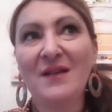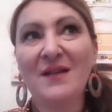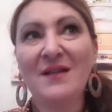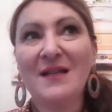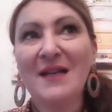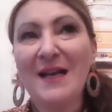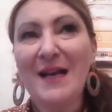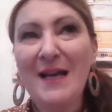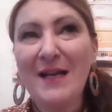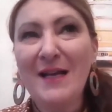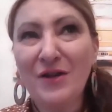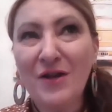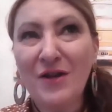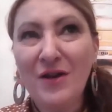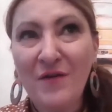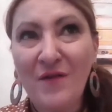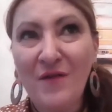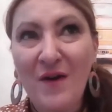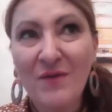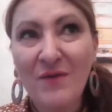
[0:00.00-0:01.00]
It's like, I don't know
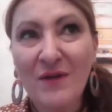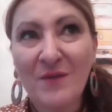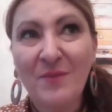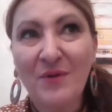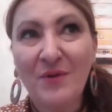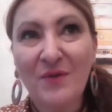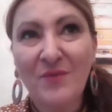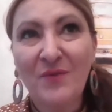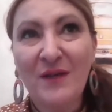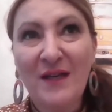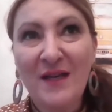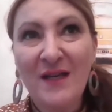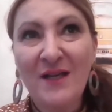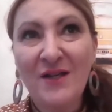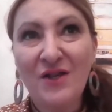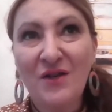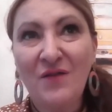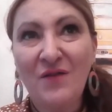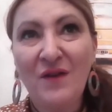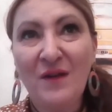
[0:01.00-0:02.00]
if I was born with
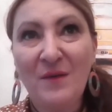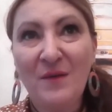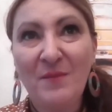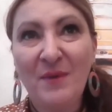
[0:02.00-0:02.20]
itchy feet,